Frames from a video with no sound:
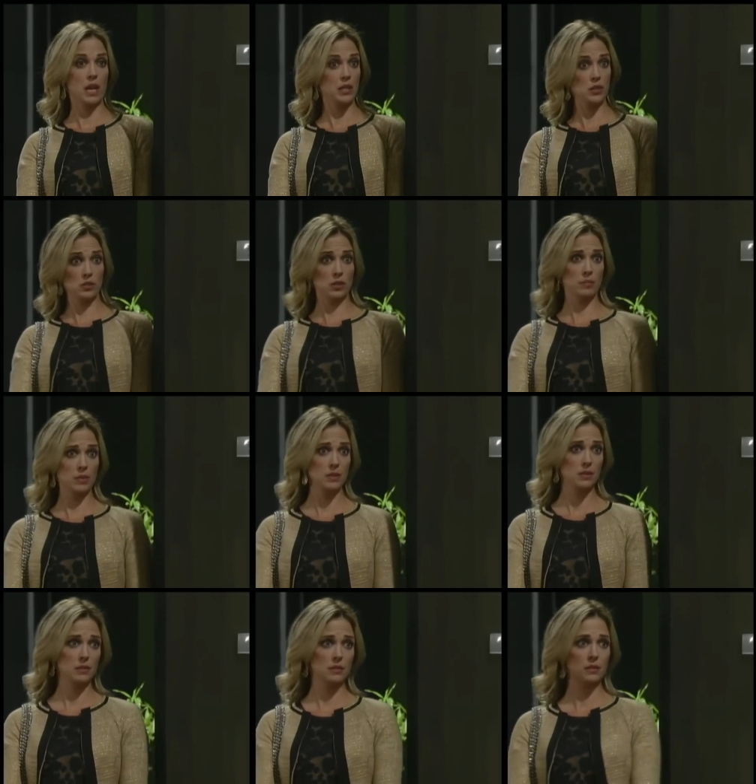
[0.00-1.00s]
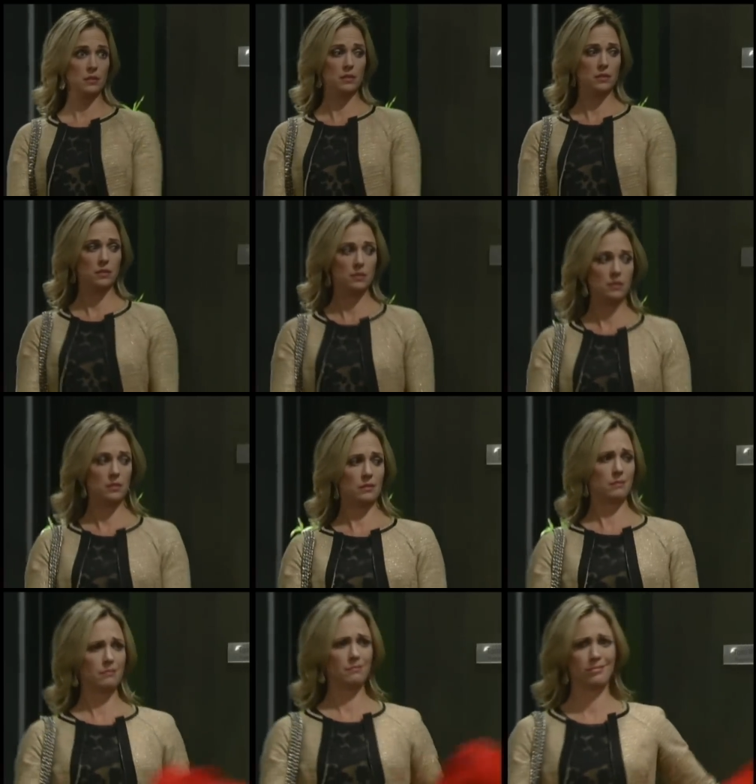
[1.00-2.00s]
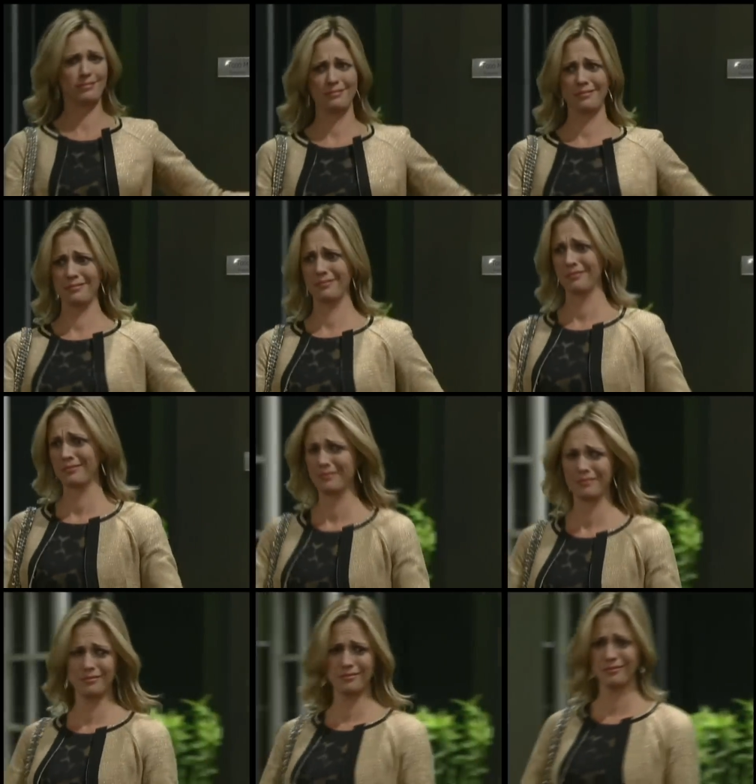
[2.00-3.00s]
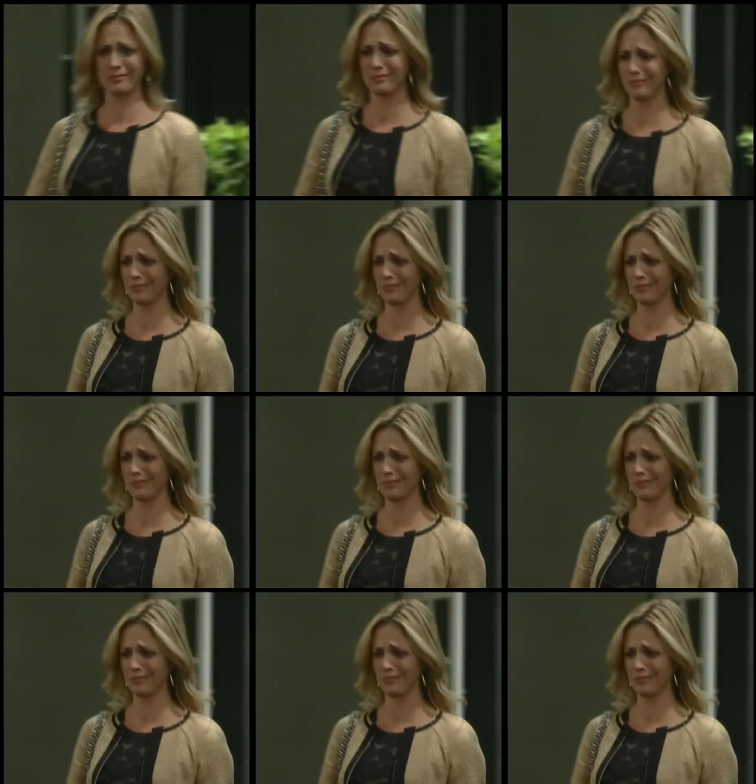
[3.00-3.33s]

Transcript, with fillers: Manuscript? When you talk to her, you